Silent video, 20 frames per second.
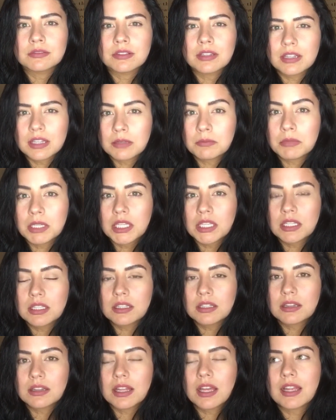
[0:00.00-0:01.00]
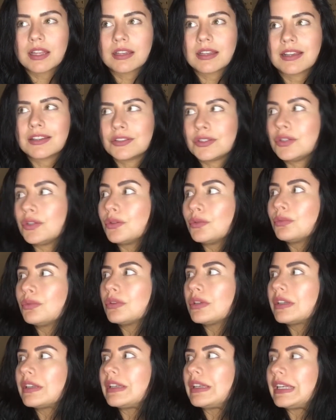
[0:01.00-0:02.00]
than me, then you would